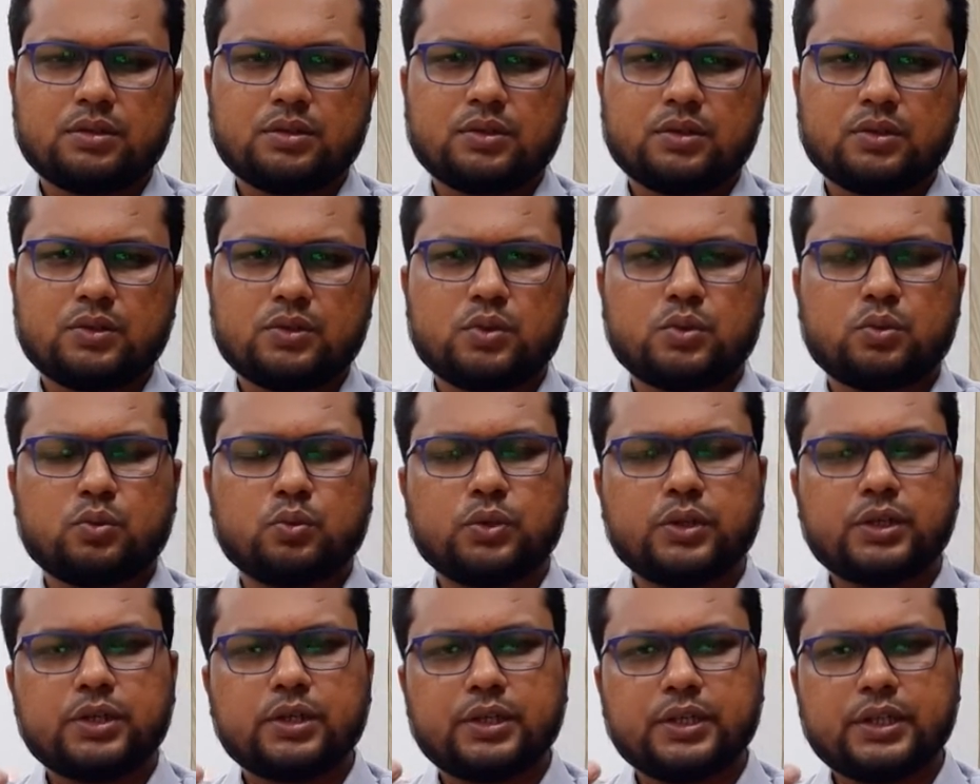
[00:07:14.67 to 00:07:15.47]
So
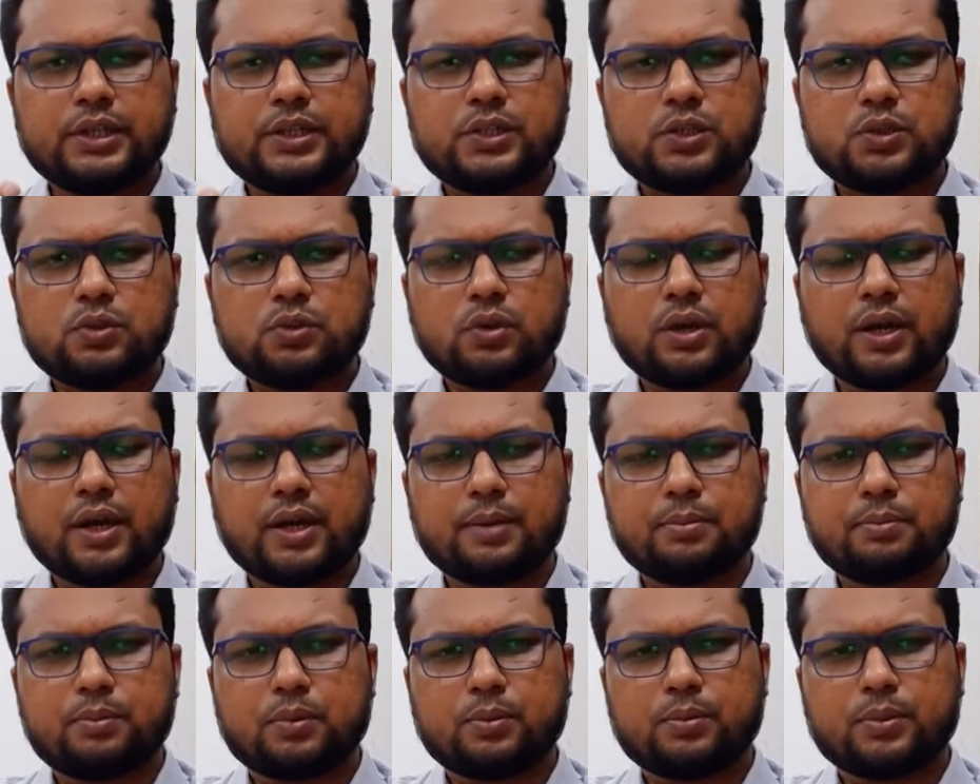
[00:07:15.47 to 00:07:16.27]
we needs to
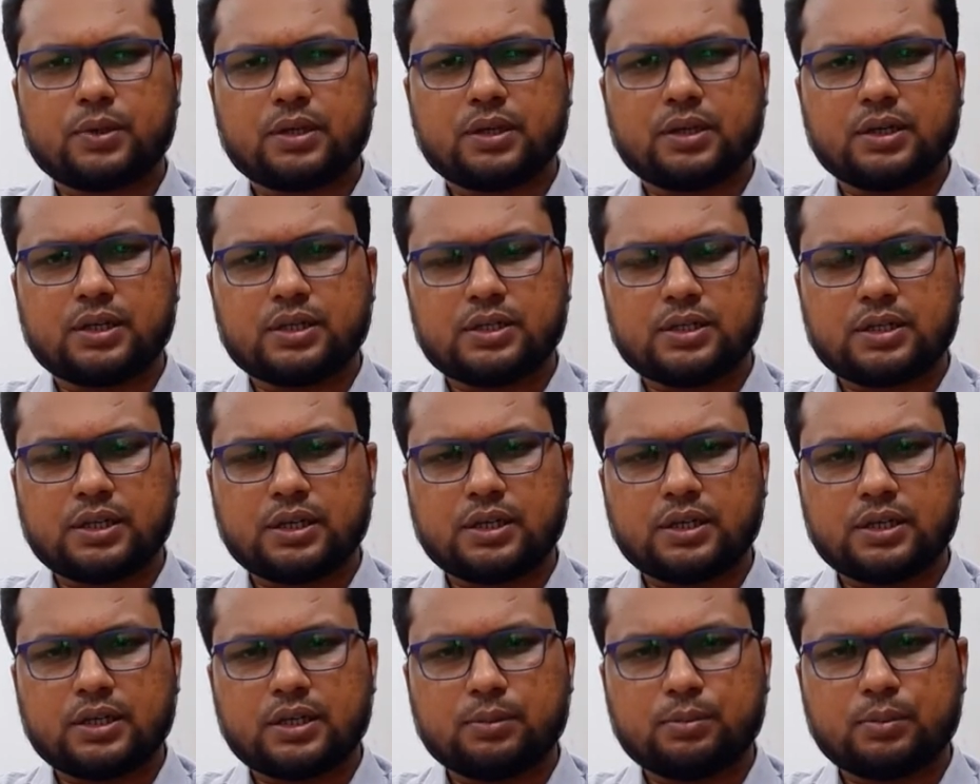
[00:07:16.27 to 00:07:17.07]
have proper
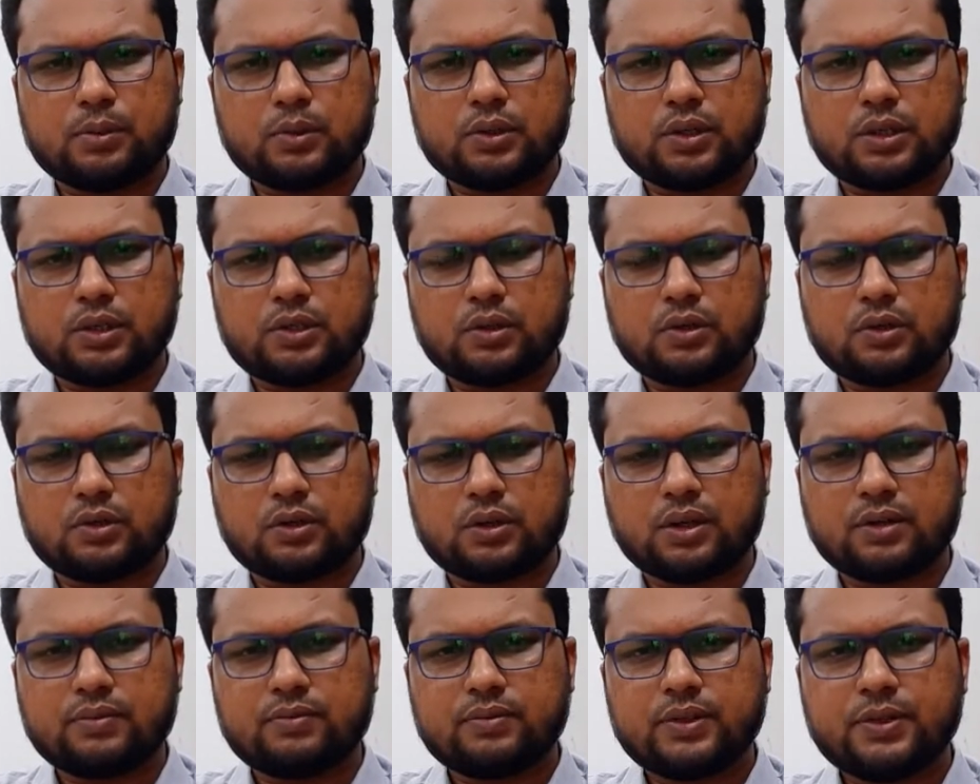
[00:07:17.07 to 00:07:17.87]
understanding about the
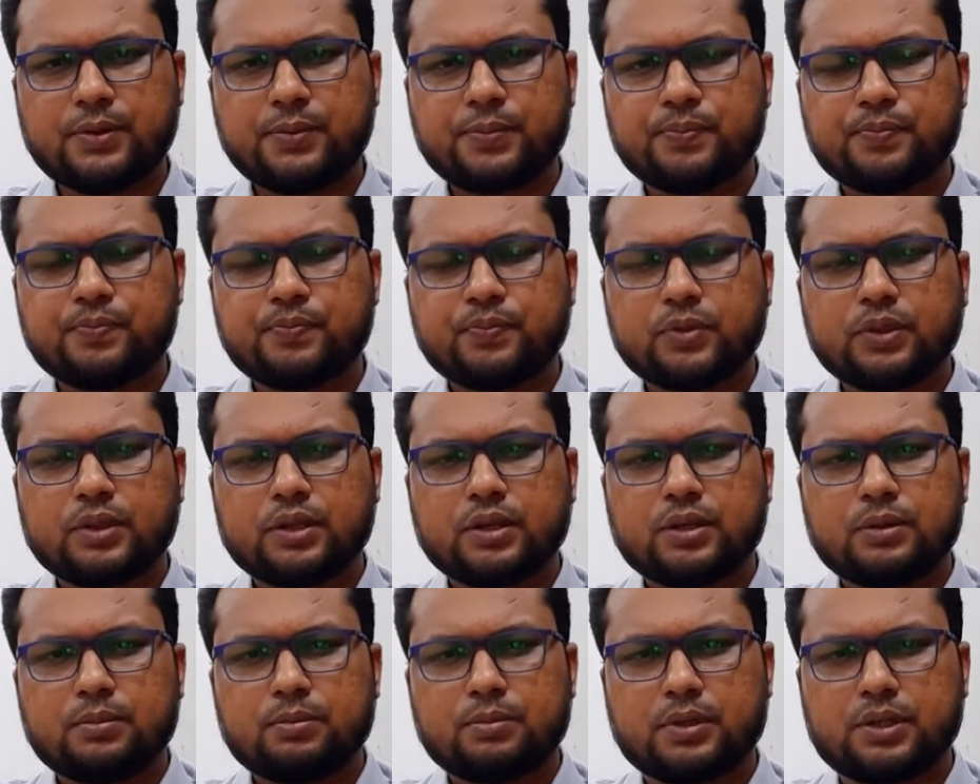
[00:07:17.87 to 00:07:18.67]
ethnography,
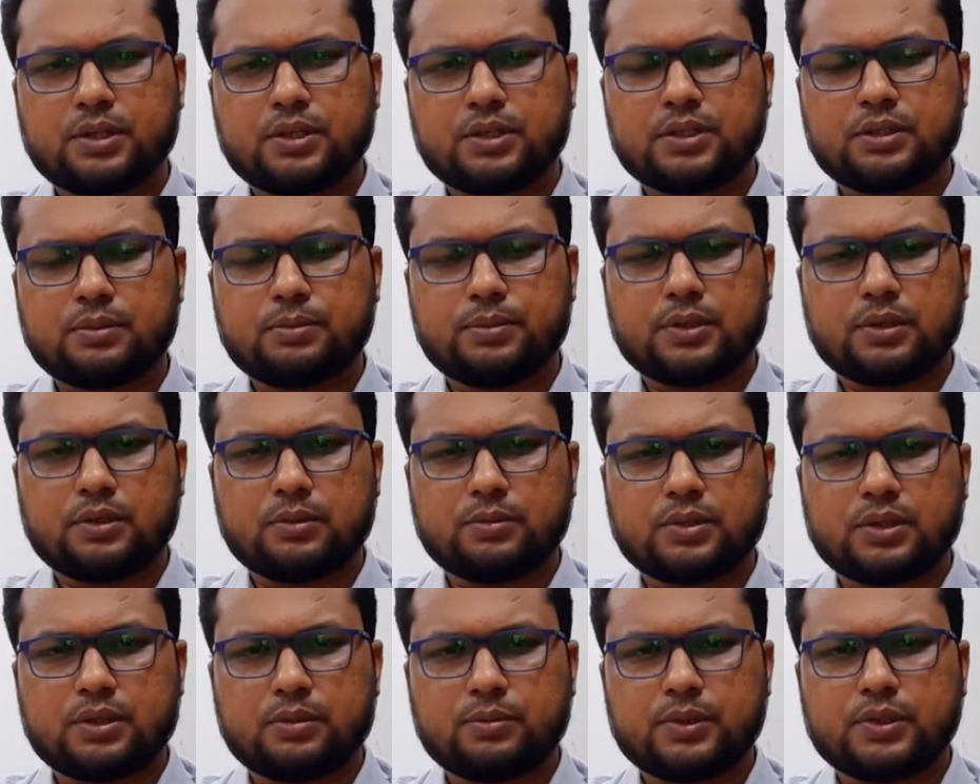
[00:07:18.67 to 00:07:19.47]
participant
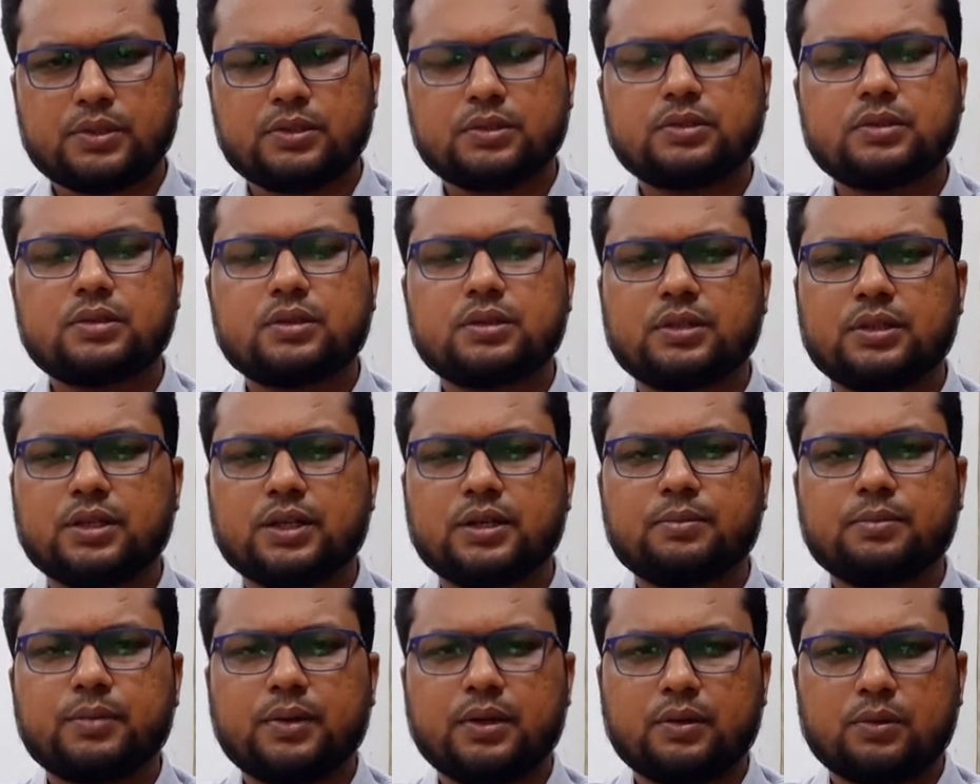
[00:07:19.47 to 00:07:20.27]
observation,
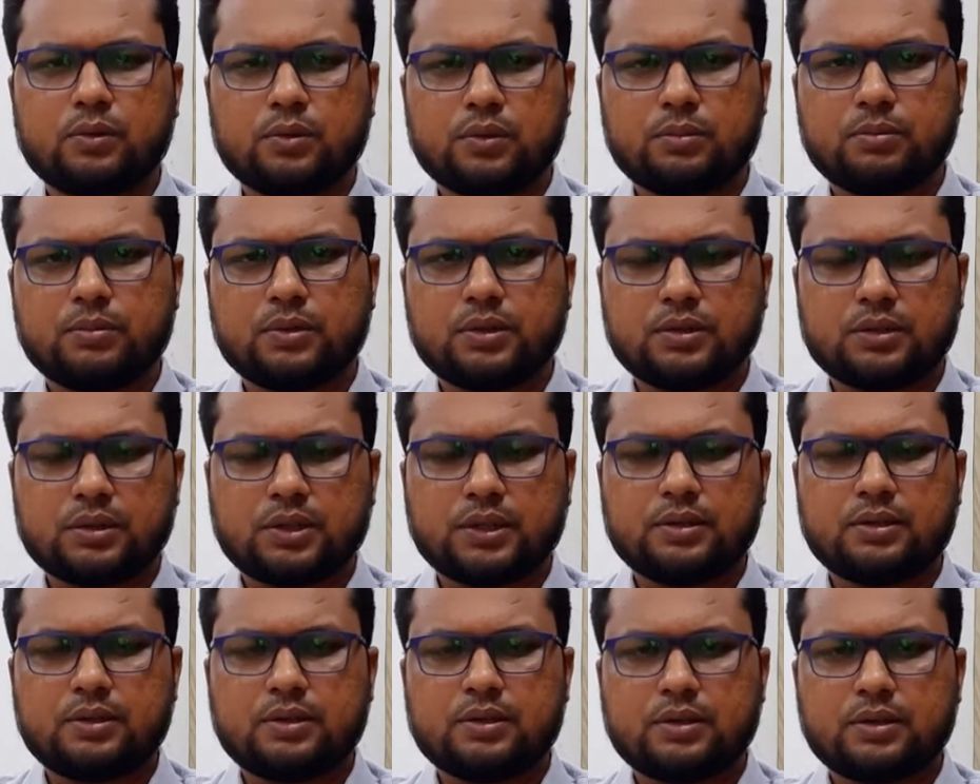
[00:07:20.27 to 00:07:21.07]
that
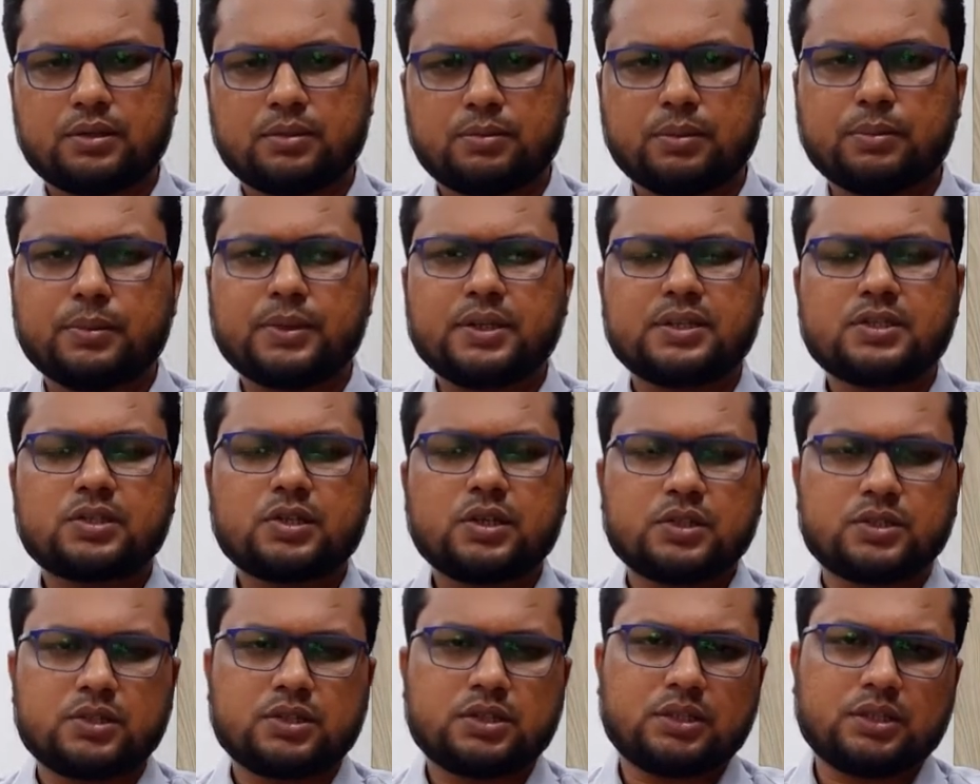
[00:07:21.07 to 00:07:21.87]
may be
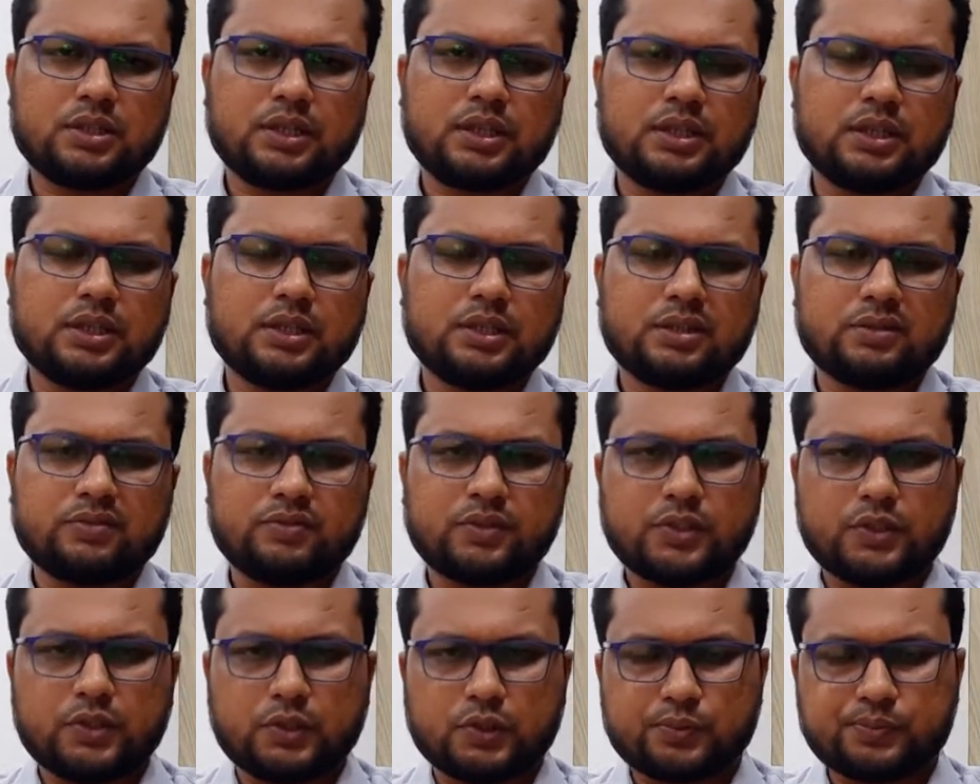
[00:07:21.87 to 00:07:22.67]
discussed in any other
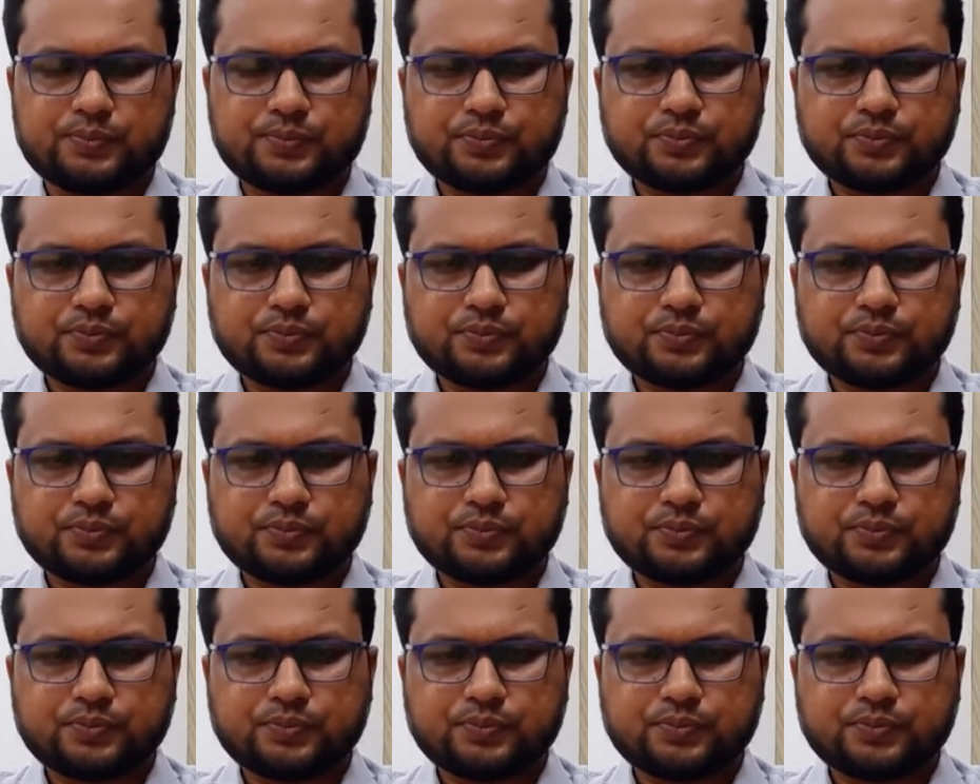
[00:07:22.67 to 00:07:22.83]
video.